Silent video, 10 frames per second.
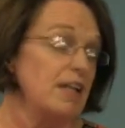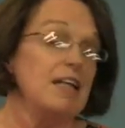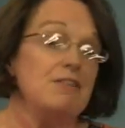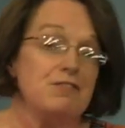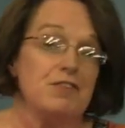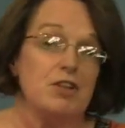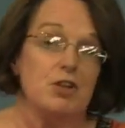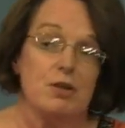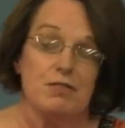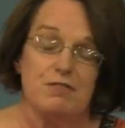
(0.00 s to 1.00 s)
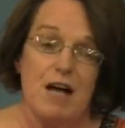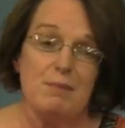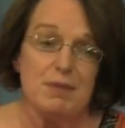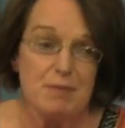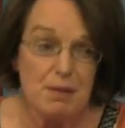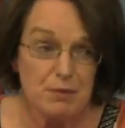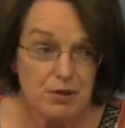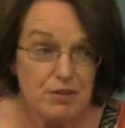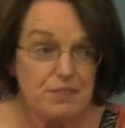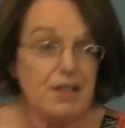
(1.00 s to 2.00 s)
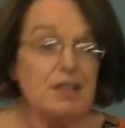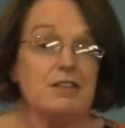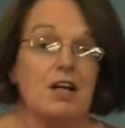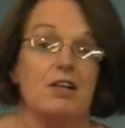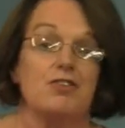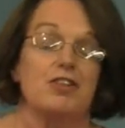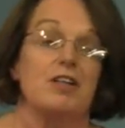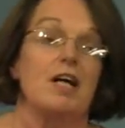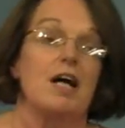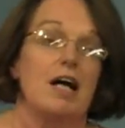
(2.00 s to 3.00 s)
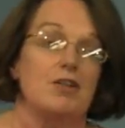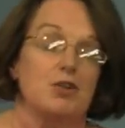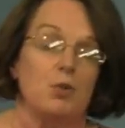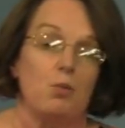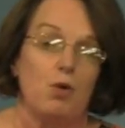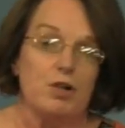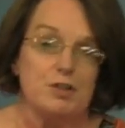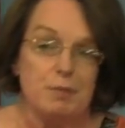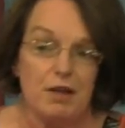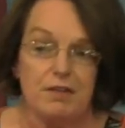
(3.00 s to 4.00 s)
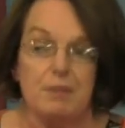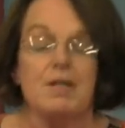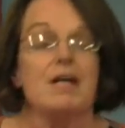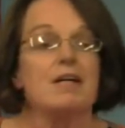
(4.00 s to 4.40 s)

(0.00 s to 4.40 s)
If you have a family member in Scientology and you're worried about them,